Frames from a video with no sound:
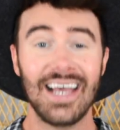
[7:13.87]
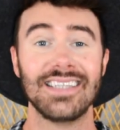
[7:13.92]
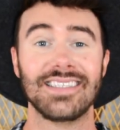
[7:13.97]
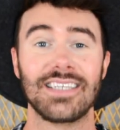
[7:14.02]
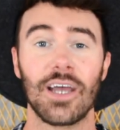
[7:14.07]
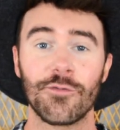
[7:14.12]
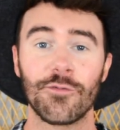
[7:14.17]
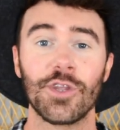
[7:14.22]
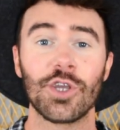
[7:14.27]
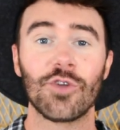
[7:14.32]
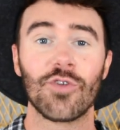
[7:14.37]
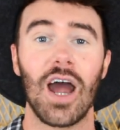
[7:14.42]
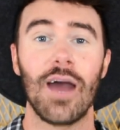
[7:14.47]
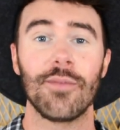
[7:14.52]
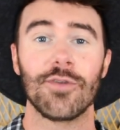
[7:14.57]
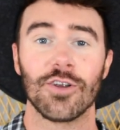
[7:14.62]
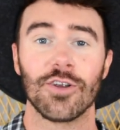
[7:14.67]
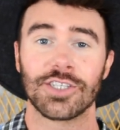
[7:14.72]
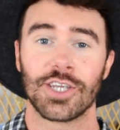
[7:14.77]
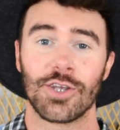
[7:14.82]
Definitely
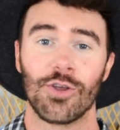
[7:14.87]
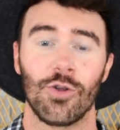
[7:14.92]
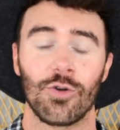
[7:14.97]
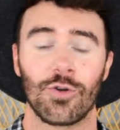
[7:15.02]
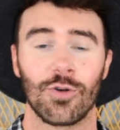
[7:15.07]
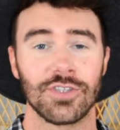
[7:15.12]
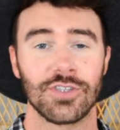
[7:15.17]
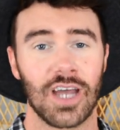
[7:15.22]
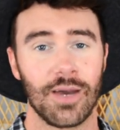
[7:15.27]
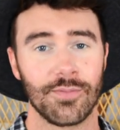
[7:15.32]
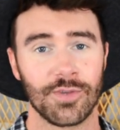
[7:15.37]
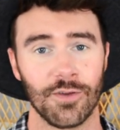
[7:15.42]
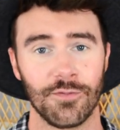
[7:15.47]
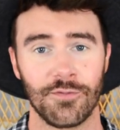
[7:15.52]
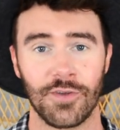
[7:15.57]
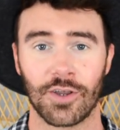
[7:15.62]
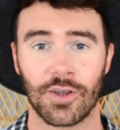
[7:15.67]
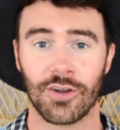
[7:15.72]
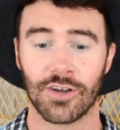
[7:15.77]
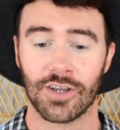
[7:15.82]
grab yours at your local Tommy
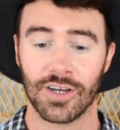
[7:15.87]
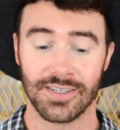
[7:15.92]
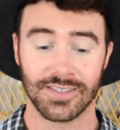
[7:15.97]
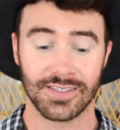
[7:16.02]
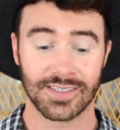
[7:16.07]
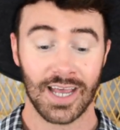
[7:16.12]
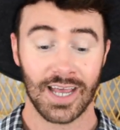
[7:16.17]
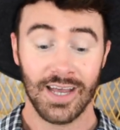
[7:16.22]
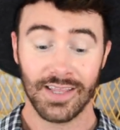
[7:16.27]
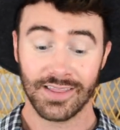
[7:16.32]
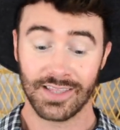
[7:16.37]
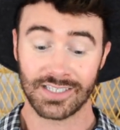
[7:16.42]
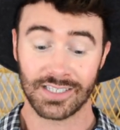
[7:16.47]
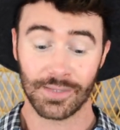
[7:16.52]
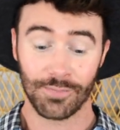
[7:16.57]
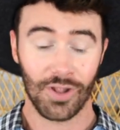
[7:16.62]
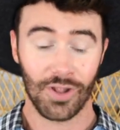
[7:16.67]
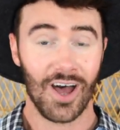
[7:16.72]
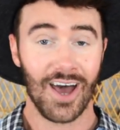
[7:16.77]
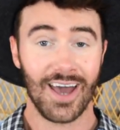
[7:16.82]
Hilfiger because the
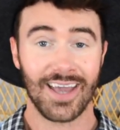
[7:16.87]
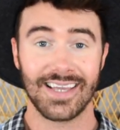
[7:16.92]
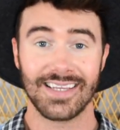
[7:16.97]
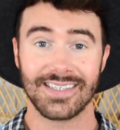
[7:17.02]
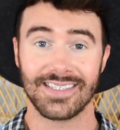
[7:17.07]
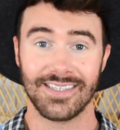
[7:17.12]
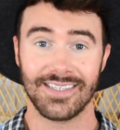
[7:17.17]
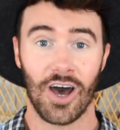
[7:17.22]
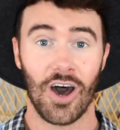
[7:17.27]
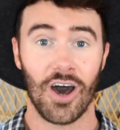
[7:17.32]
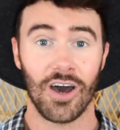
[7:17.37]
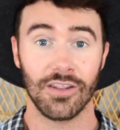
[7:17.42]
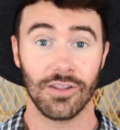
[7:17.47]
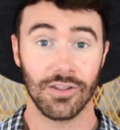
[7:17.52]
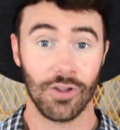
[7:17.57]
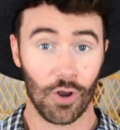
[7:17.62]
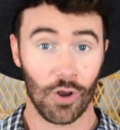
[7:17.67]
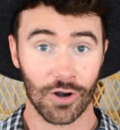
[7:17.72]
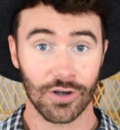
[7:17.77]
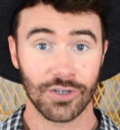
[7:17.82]
supply is
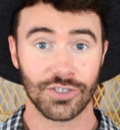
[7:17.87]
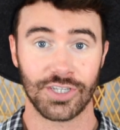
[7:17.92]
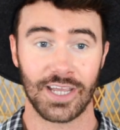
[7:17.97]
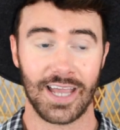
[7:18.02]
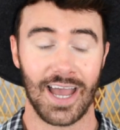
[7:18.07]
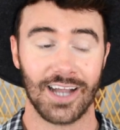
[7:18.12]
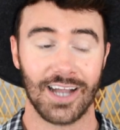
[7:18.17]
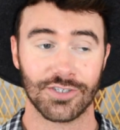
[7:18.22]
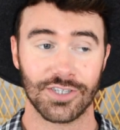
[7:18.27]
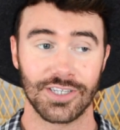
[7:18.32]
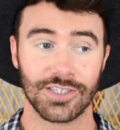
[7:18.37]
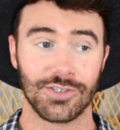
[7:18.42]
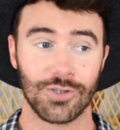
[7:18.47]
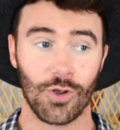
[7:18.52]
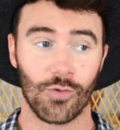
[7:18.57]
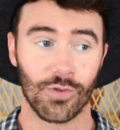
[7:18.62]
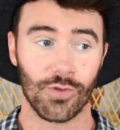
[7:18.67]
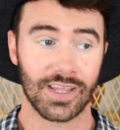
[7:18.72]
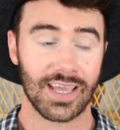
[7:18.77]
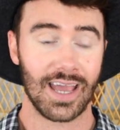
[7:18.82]
not large. They actually
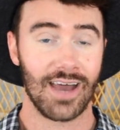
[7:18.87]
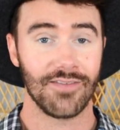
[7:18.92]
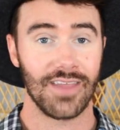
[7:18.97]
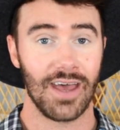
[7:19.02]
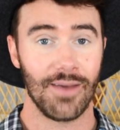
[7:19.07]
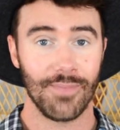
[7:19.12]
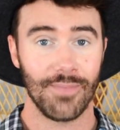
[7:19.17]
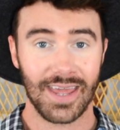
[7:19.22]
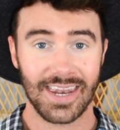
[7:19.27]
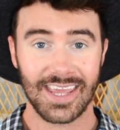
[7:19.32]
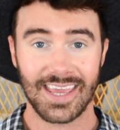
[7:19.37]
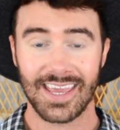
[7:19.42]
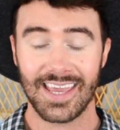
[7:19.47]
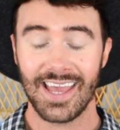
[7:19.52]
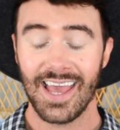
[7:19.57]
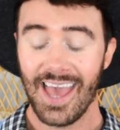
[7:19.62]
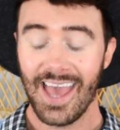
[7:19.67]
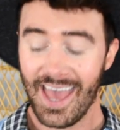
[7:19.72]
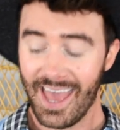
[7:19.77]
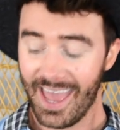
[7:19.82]
don't really have that
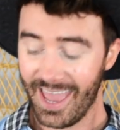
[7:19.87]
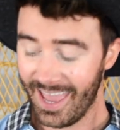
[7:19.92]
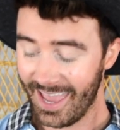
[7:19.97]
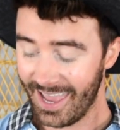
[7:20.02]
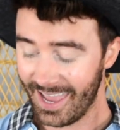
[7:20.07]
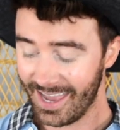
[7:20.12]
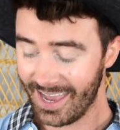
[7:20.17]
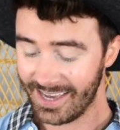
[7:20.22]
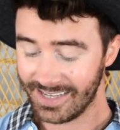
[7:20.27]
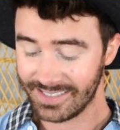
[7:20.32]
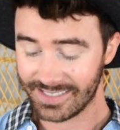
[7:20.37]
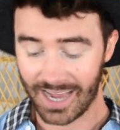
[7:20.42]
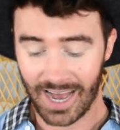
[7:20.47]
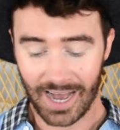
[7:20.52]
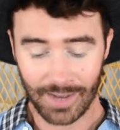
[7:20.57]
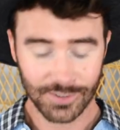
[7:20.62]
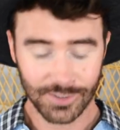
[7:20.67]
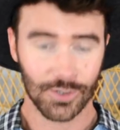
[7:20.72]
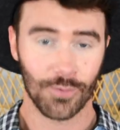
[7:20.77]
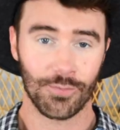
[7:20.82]
many. And
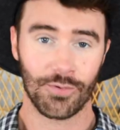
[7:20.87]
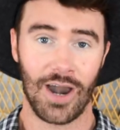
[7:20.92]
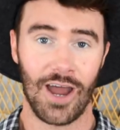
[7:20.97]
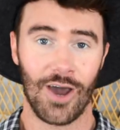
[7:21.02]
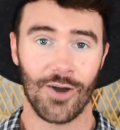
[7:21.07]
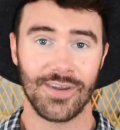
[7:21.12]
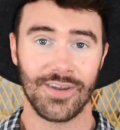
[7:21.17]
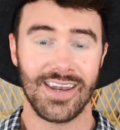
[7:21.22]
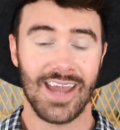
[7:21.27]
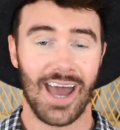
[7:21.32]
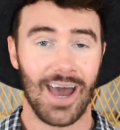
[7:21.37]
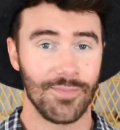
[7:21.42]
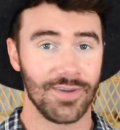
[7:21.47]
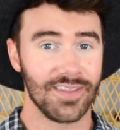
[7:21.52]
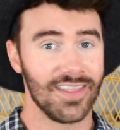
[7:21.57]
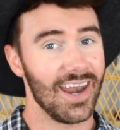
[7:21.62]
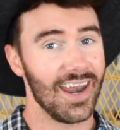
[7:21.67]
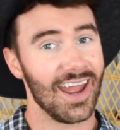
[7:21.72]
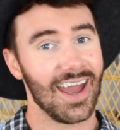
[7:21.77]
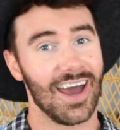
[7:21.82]
I'm so proud and
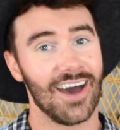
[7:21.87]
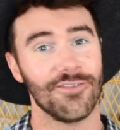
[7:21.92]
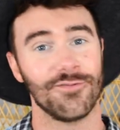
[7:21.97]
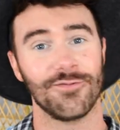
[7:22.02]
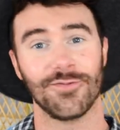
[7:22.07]
happy that I have